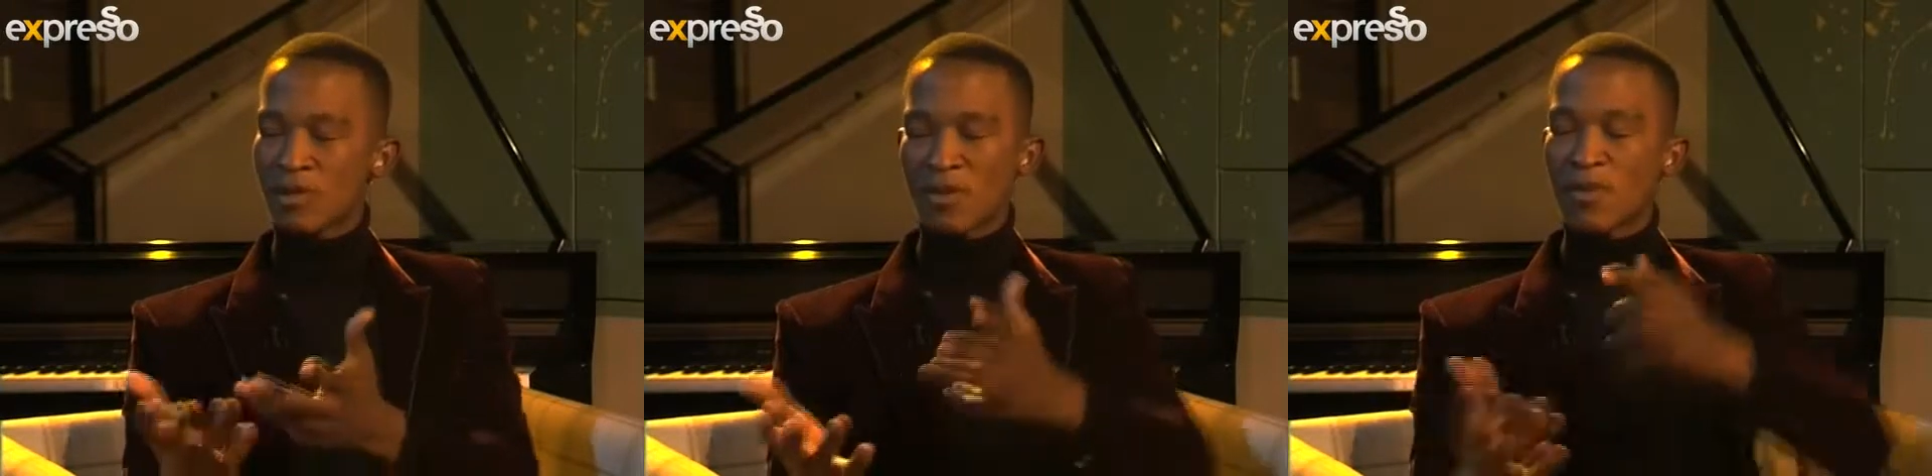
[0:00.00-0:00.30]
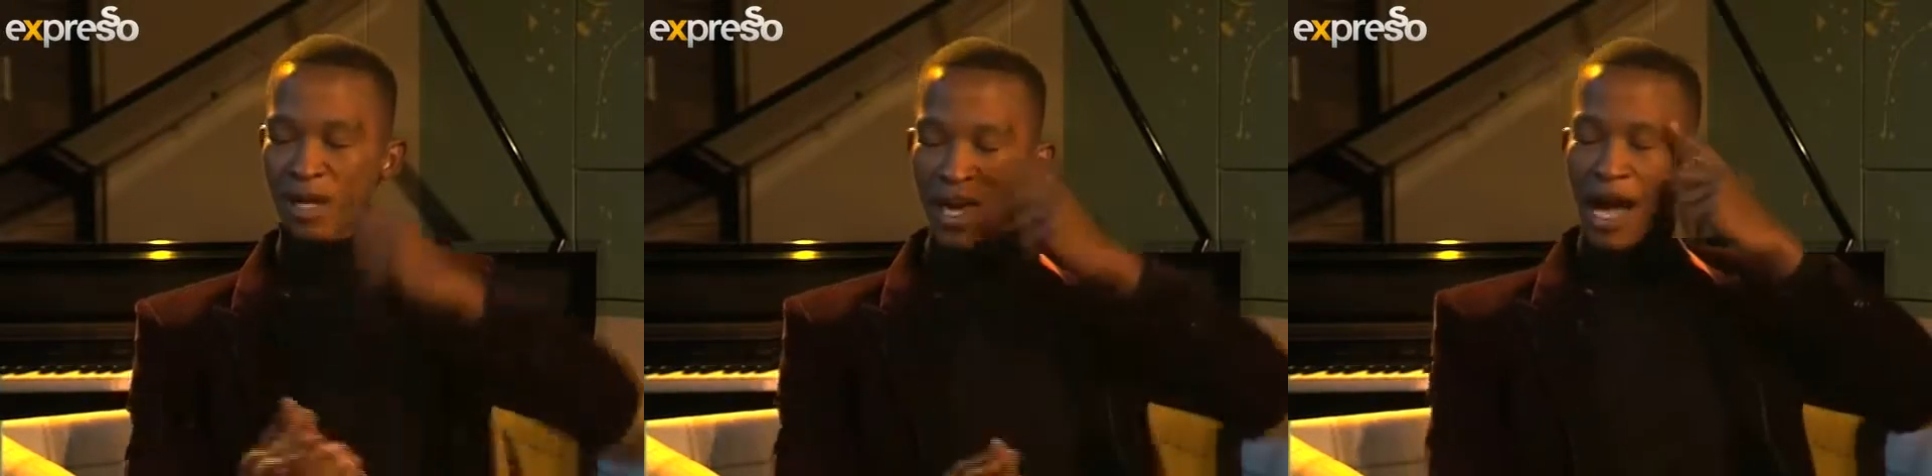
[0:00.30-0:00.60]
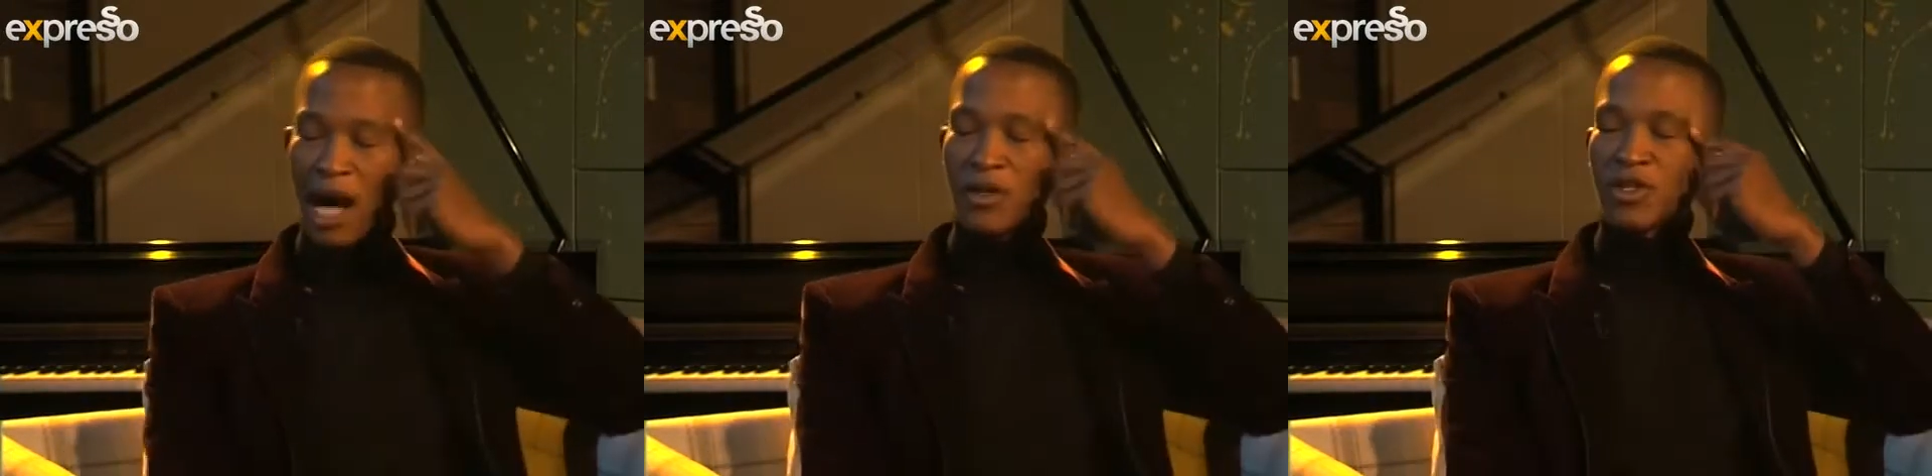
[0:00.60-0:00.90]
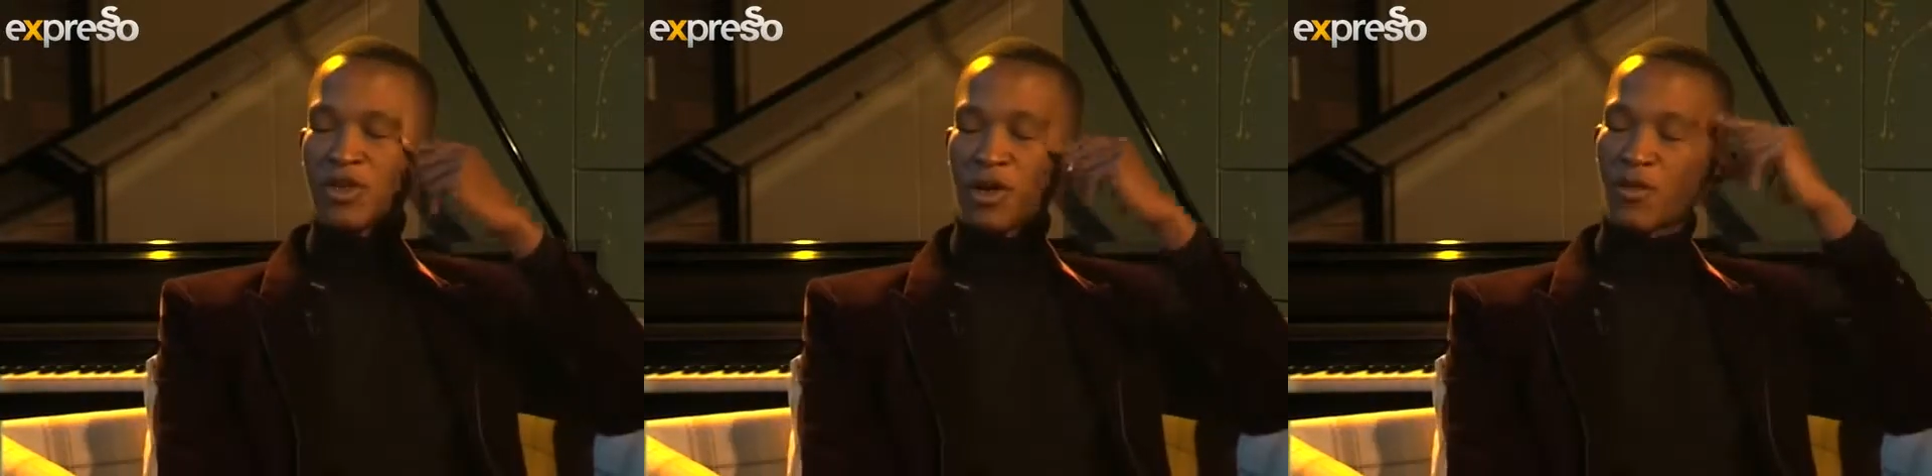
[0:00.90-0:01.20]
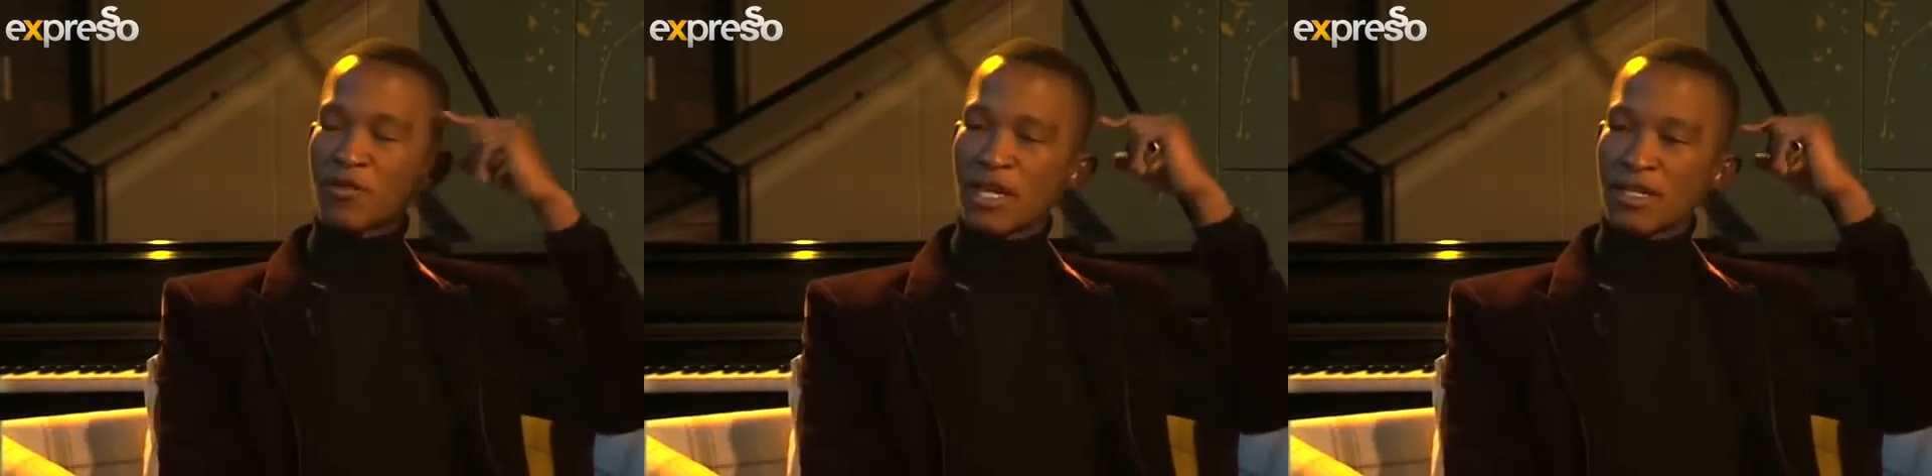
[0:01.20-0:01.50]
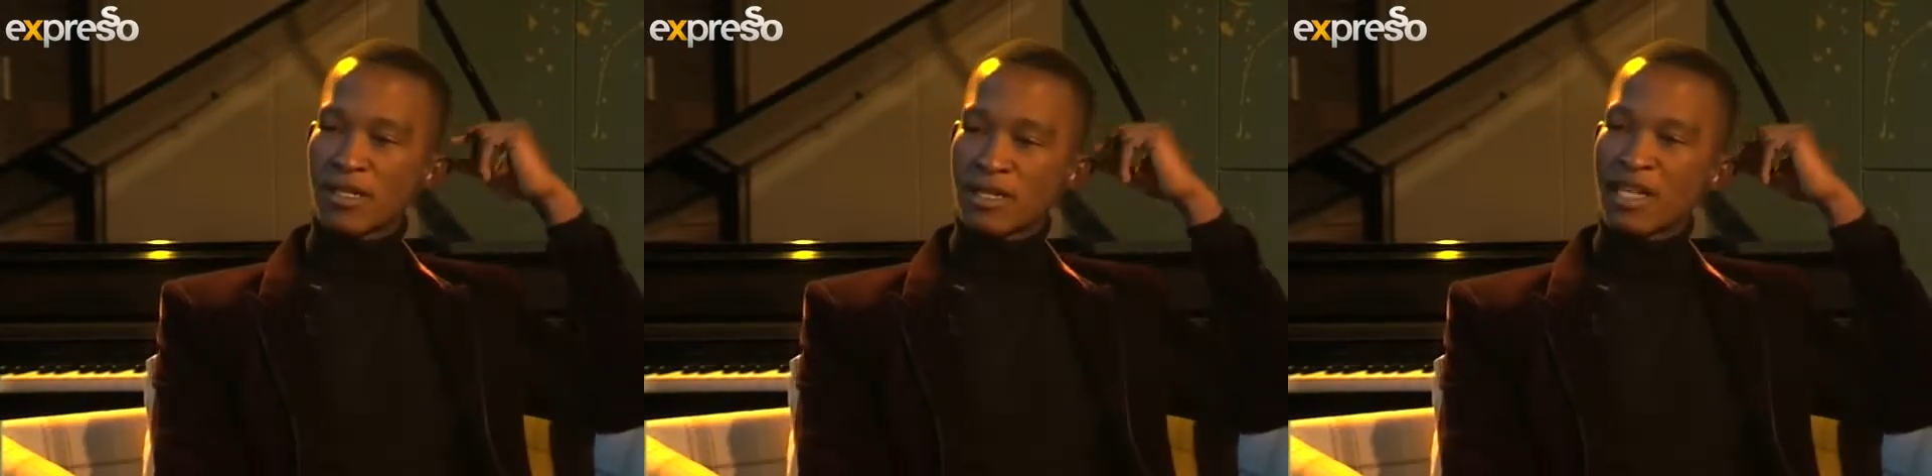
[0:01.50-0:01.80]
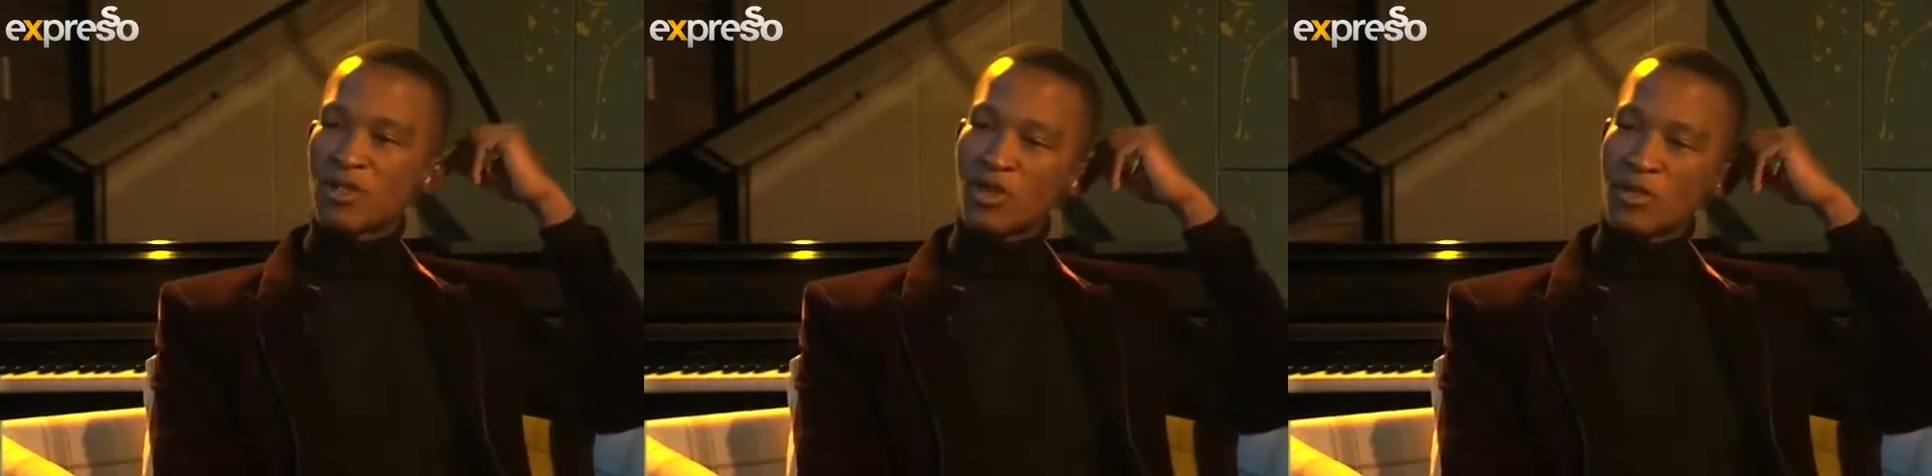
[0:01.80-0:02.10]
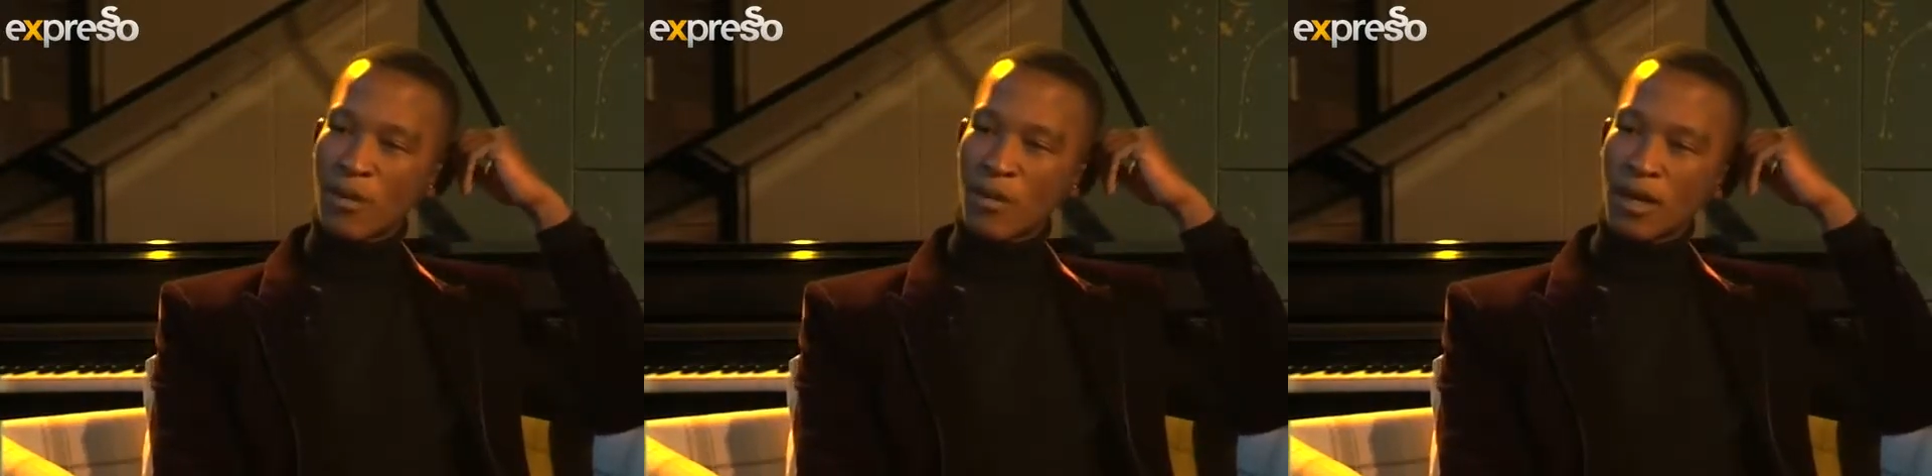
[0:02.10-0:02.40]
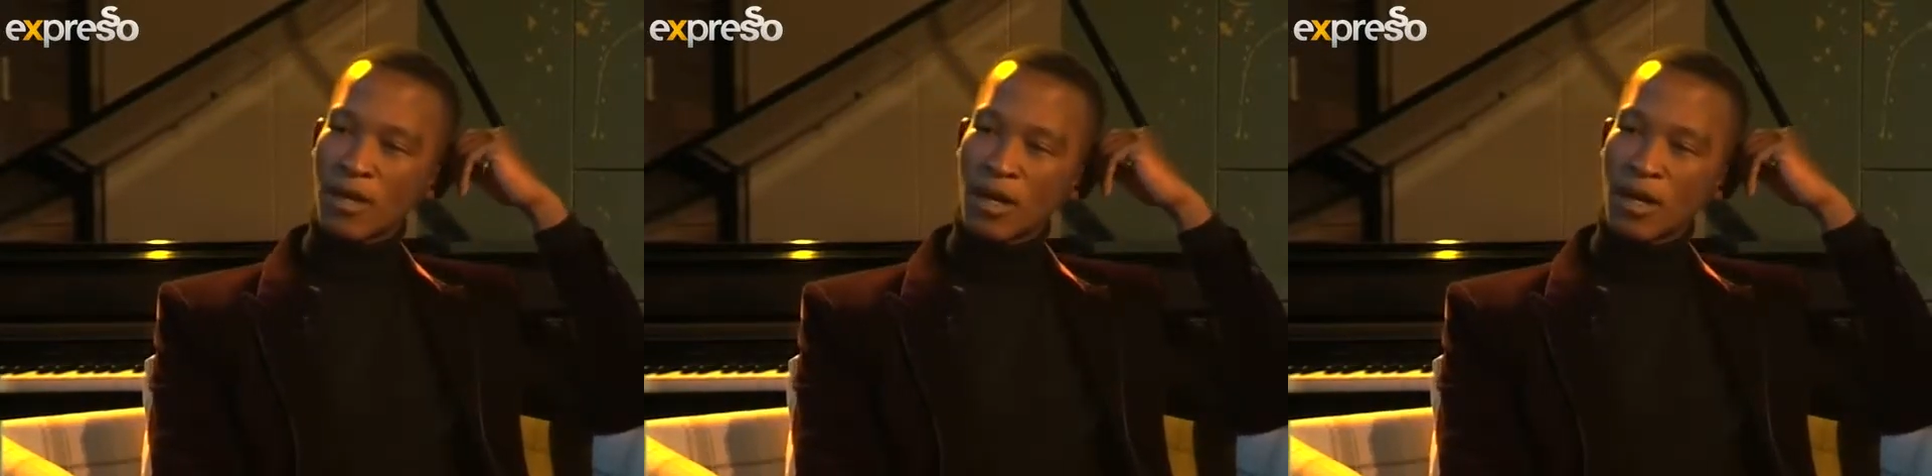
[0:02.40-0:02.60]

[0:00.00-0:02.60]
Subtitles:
Tell me about how you started off that Dare to Dream campaign.